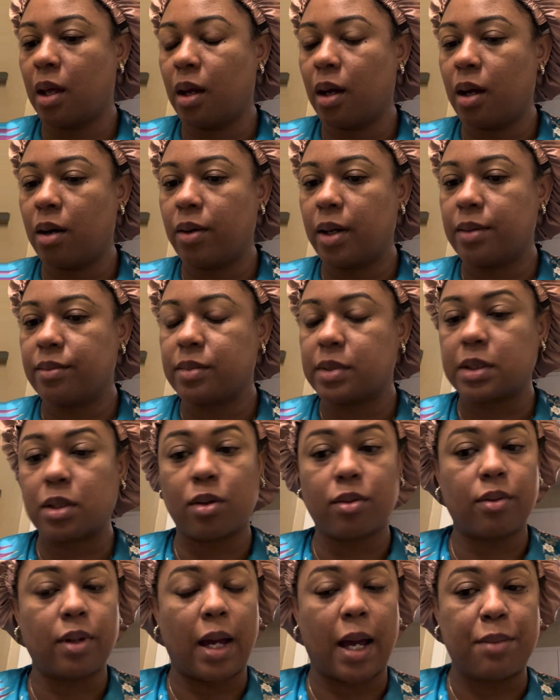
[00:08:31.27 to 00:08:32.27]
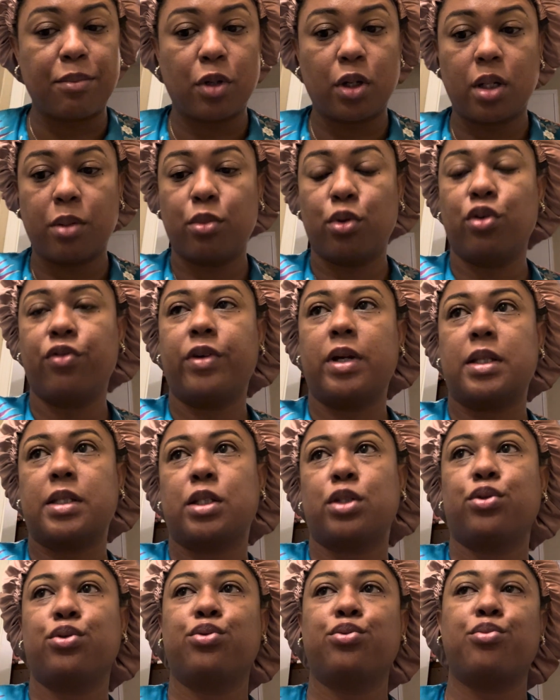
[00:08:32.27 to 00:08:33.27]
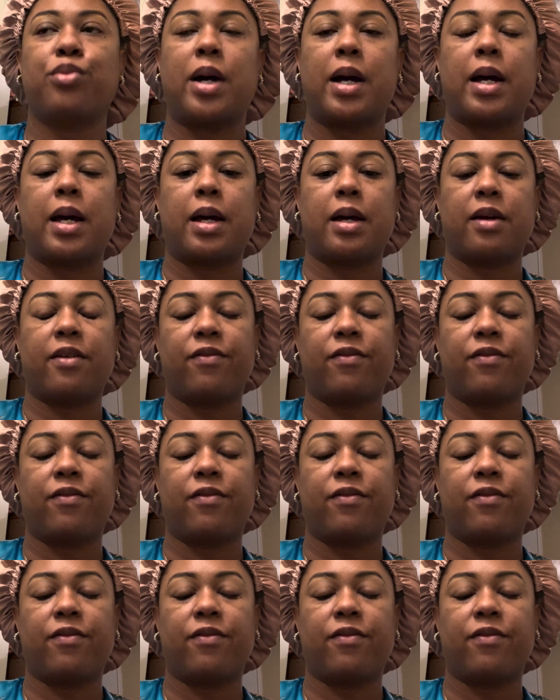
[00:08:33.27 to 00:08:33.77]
All right, so I'm gonna move into my